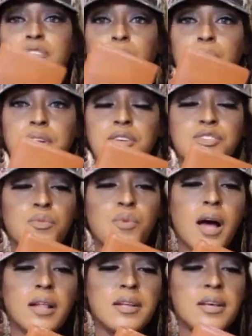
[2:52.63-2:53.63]
So here's the
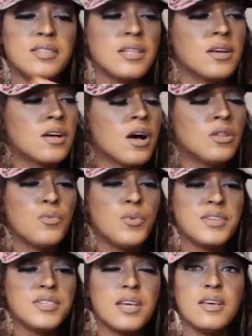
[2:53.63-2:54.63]
wallet. It's in the color
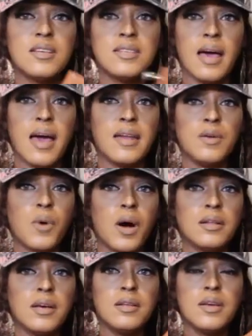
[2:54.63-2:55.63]
whiskey. It's the Addy
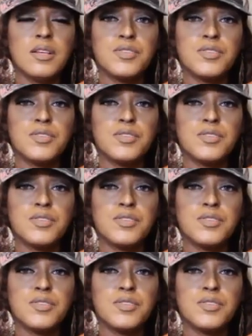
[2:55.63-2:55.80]
wallet.